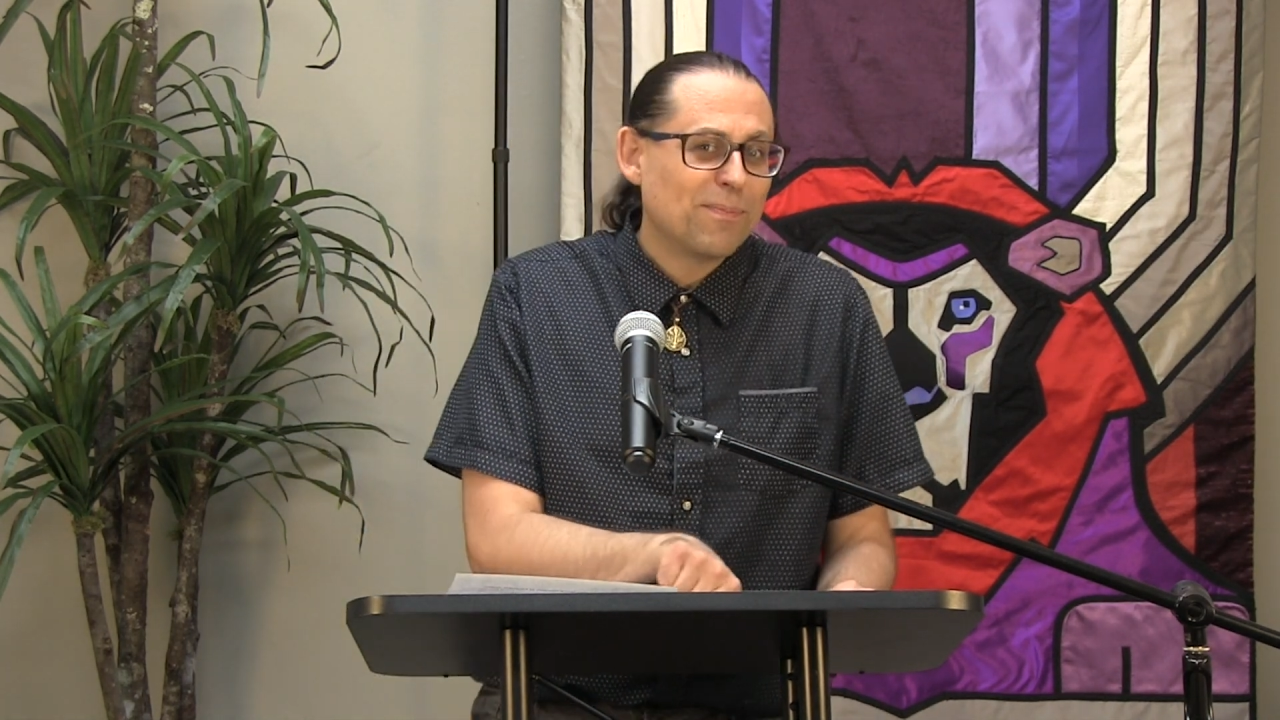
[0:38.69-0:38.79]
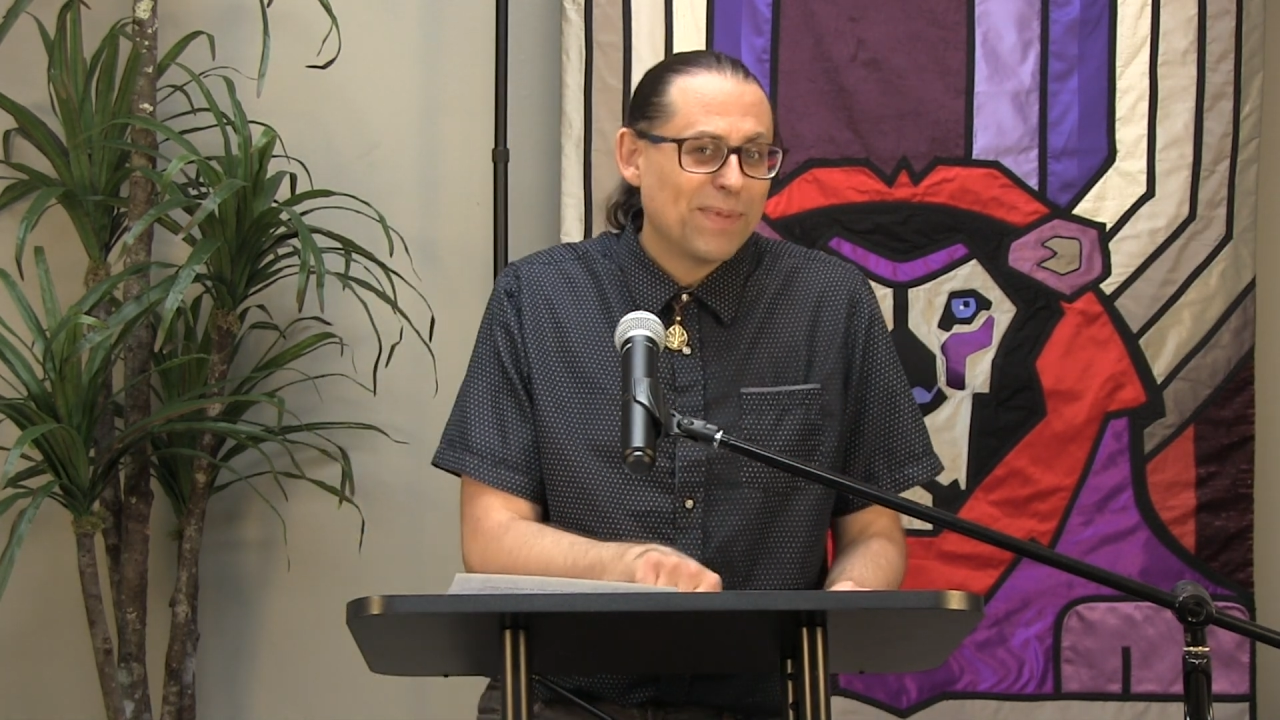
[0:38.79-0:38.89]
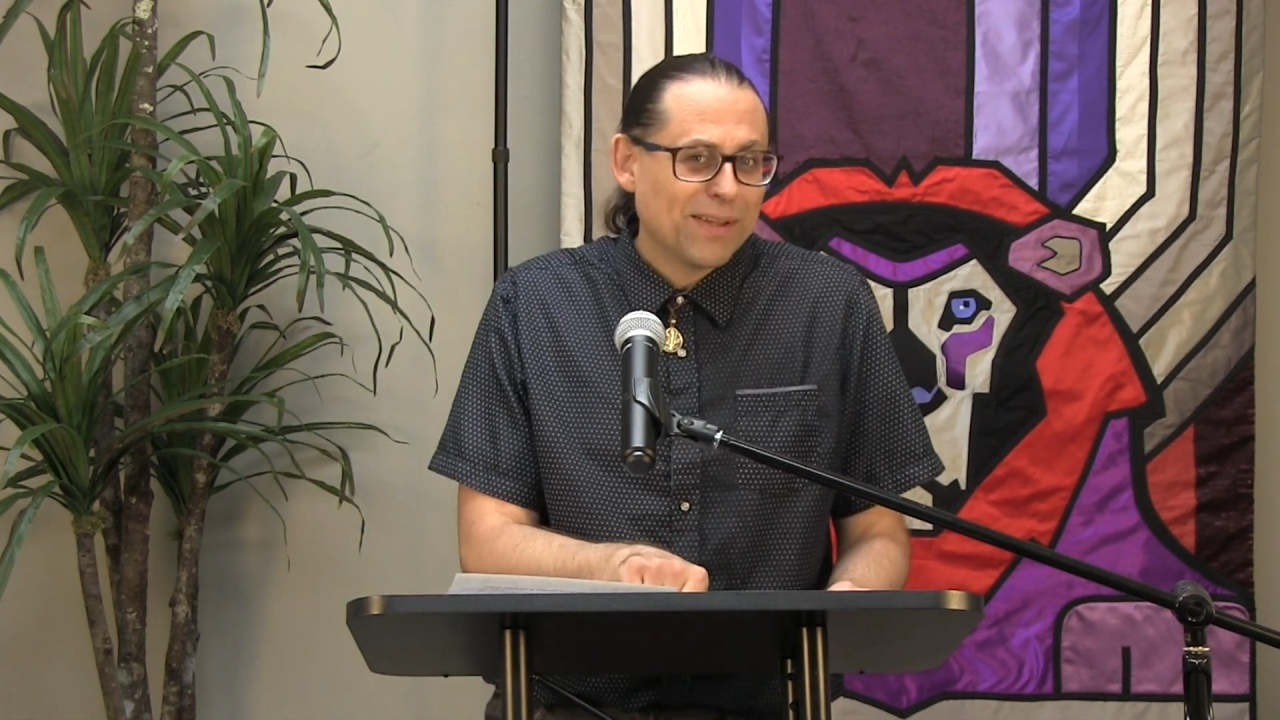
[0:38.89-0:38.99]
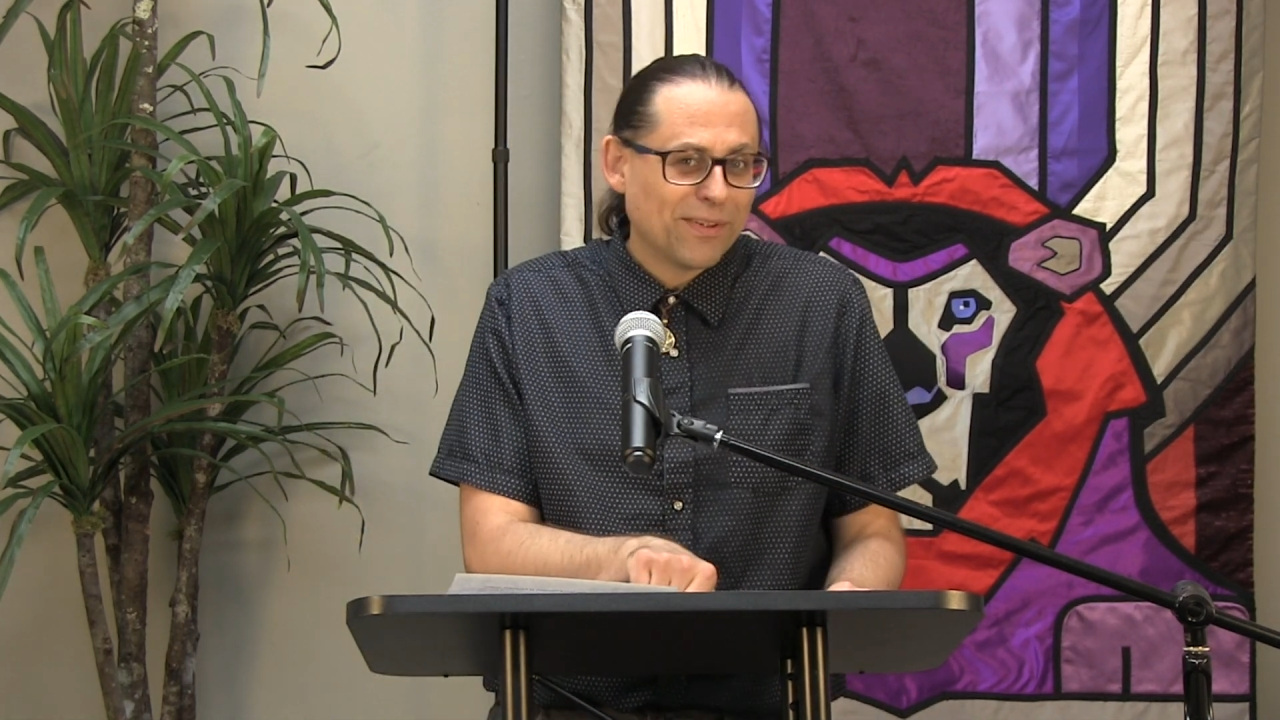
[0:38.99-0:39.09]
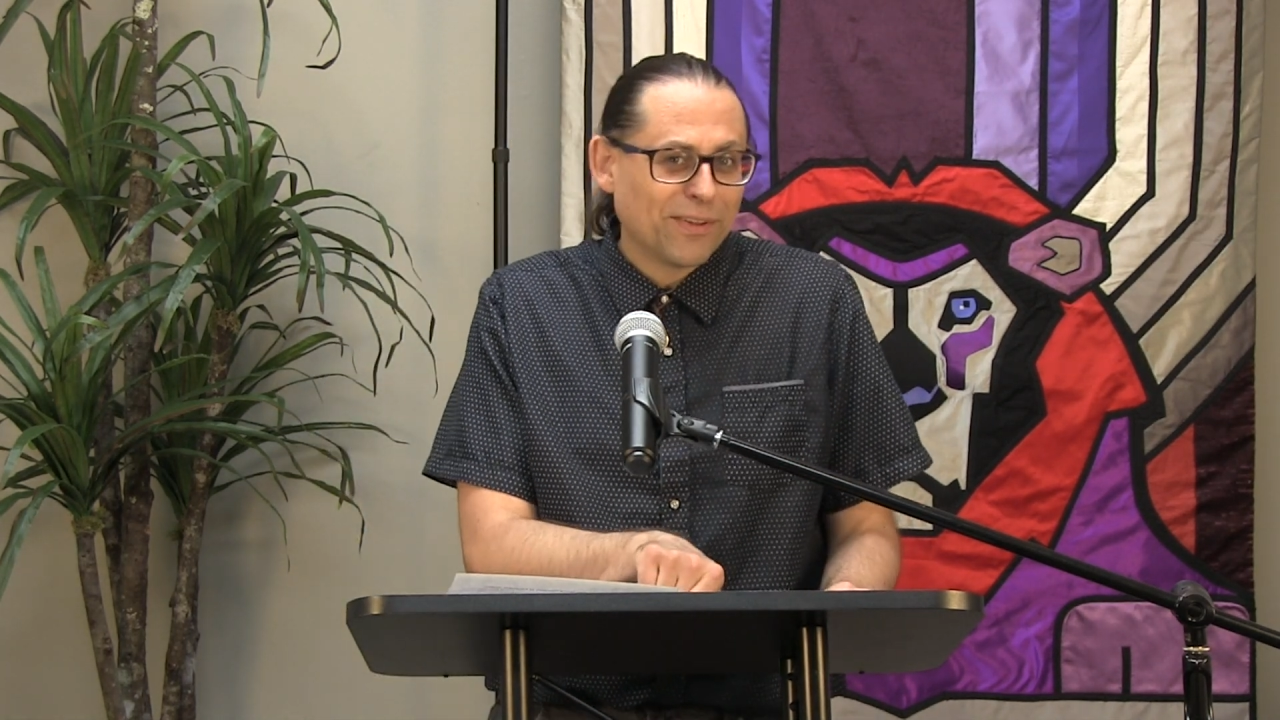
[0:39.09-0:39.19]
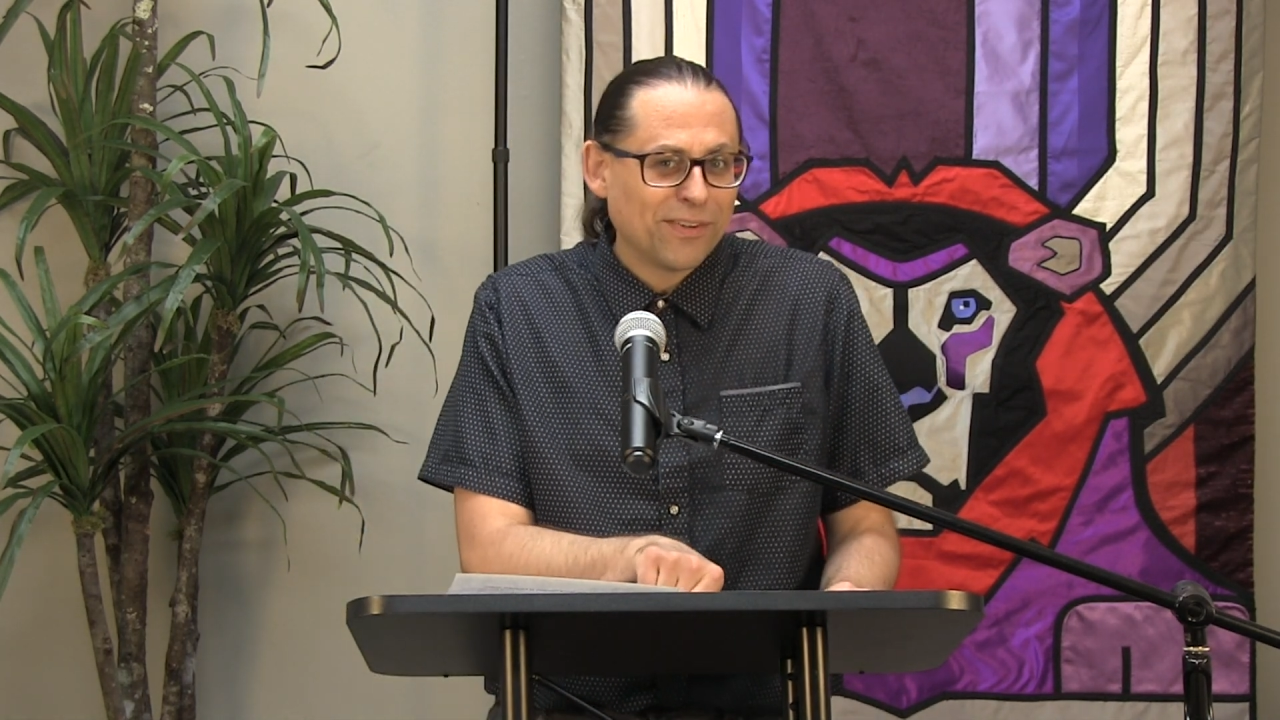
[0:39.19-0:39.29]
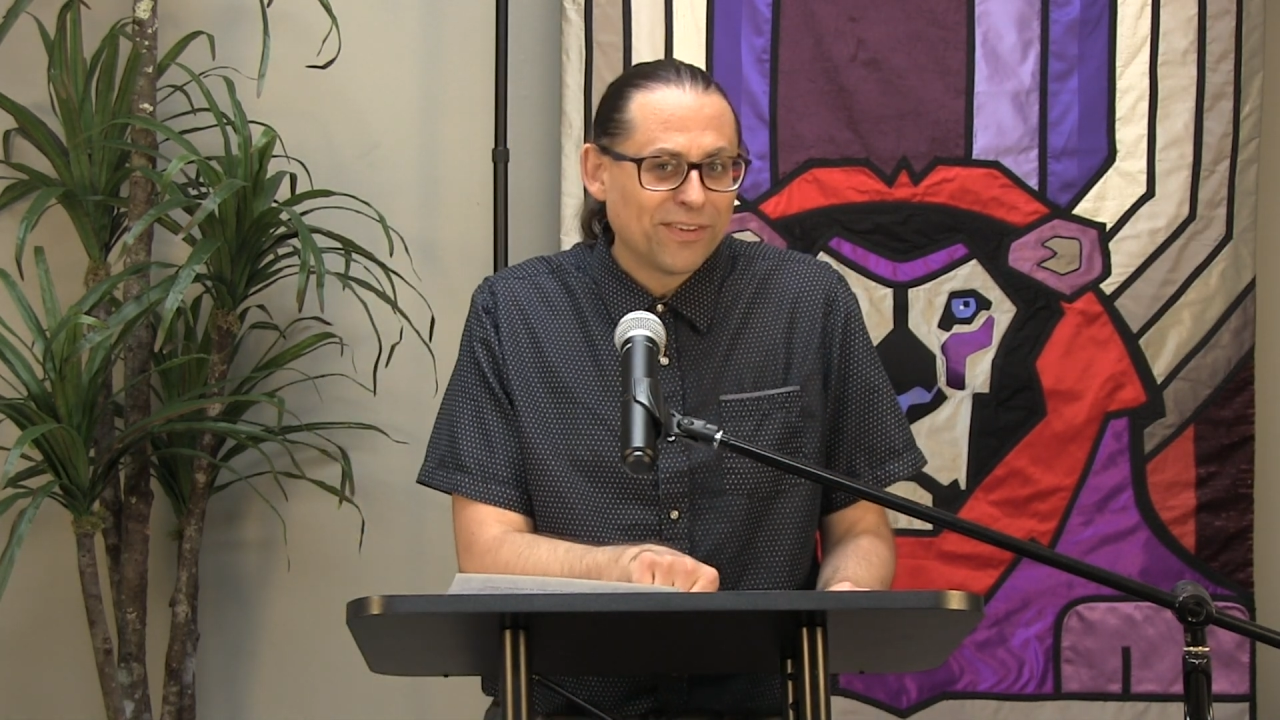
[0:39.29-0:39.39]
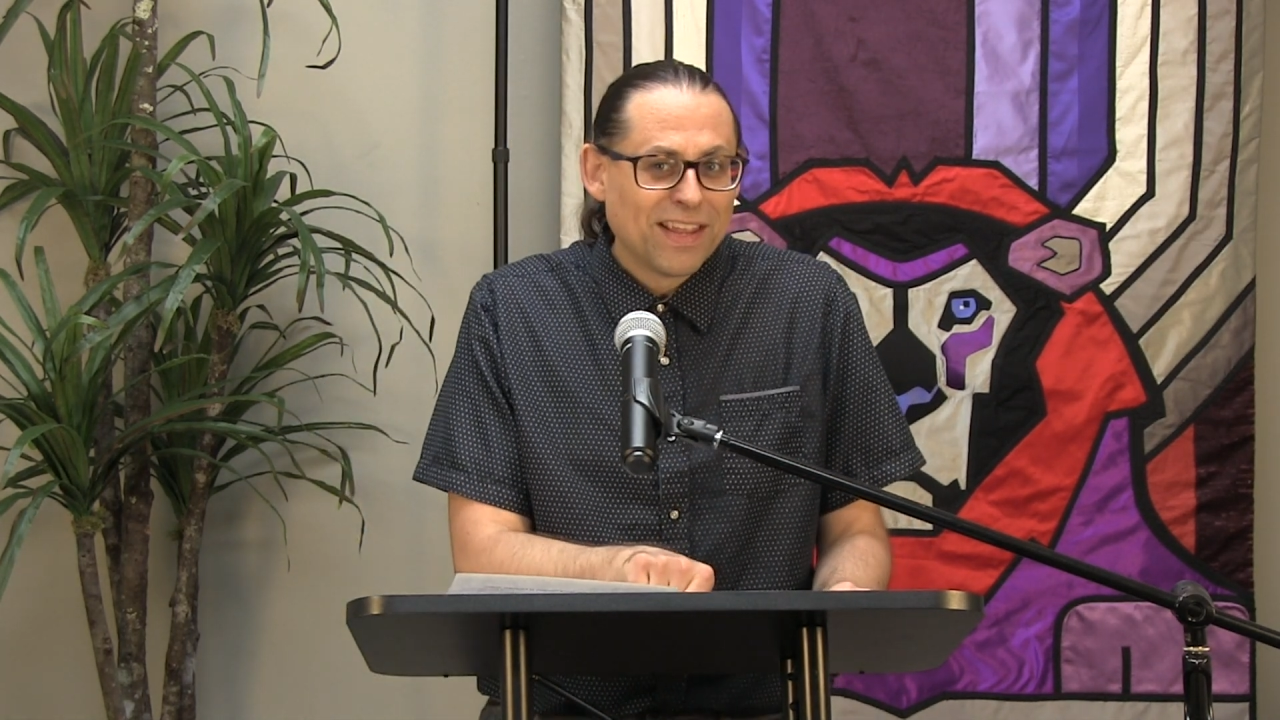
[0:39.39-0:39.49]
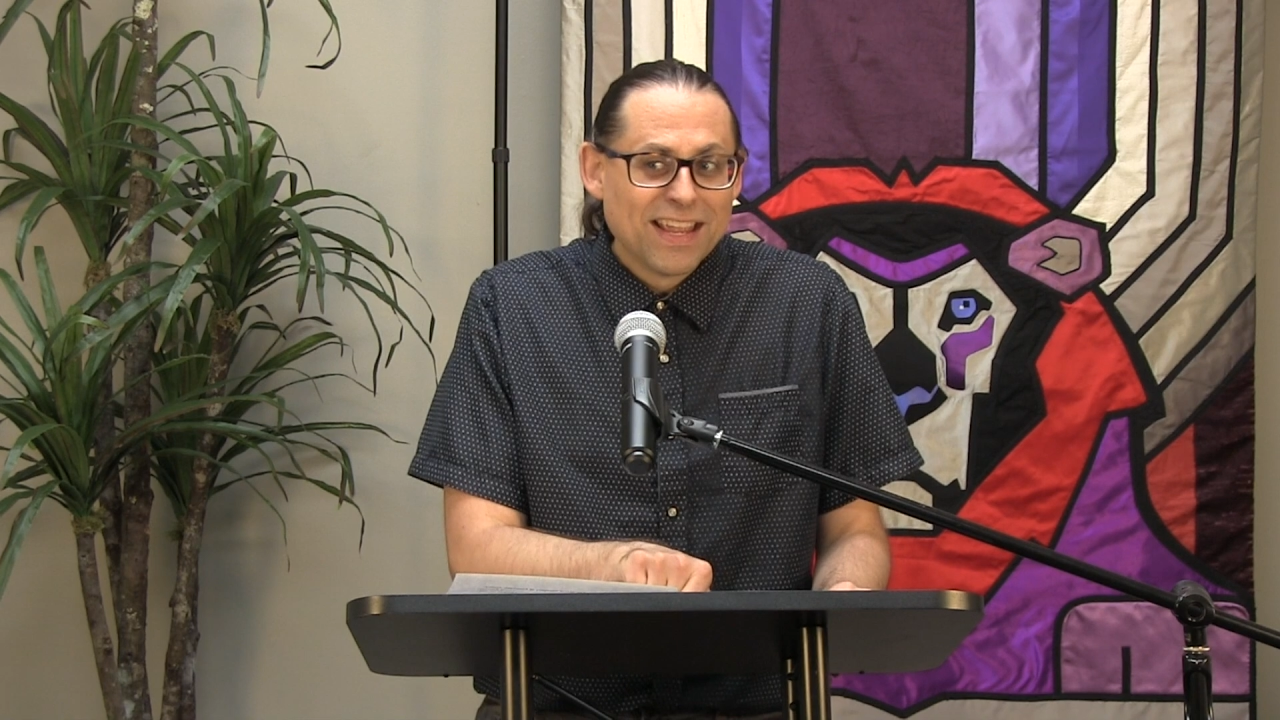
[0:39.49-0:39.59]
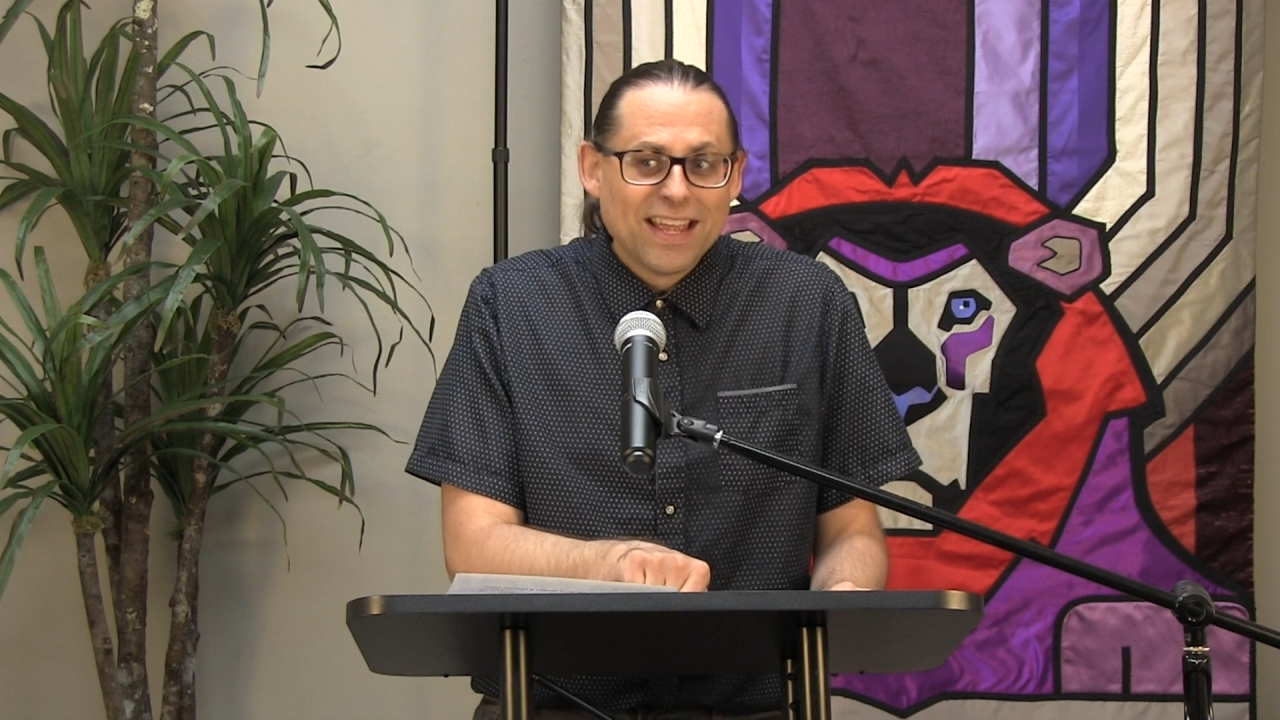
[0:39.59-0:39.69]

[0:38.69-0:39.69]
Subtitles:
bills